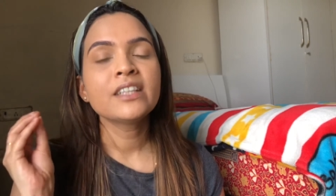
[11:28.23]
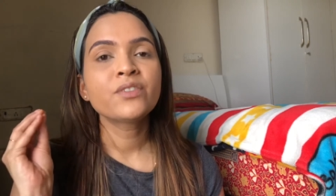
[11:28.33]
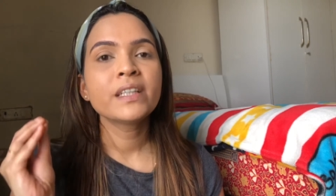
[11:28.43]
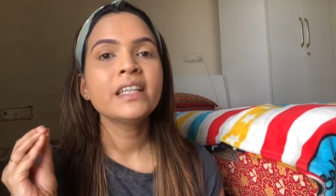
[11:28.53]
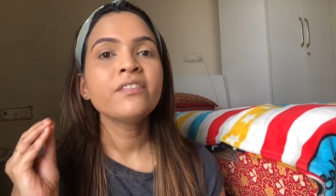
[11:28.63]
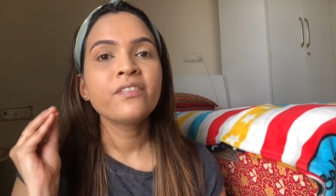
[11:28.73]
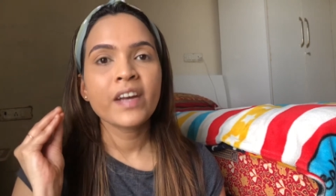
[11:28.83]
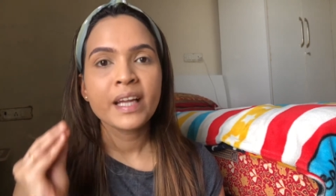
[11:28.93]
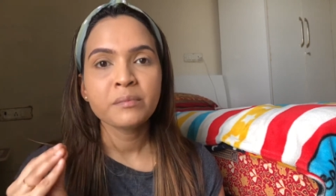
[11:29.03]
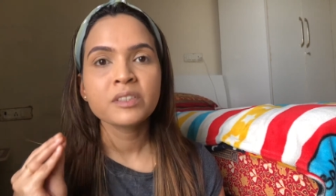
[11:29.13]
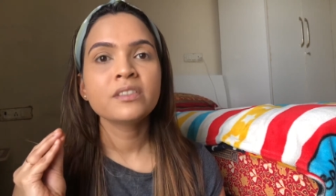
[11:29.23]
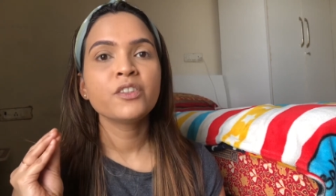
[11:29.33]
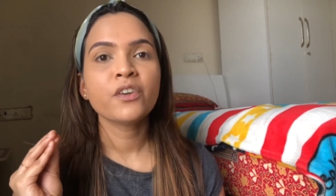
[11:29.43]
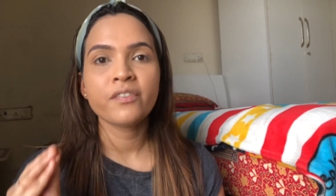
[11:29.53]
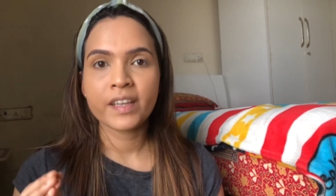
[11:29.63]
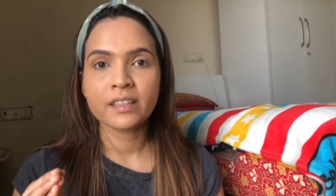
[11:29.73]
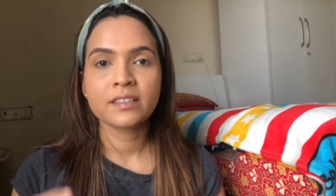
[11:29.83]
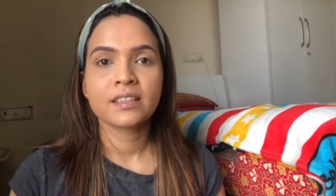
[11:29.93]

It really frames your face.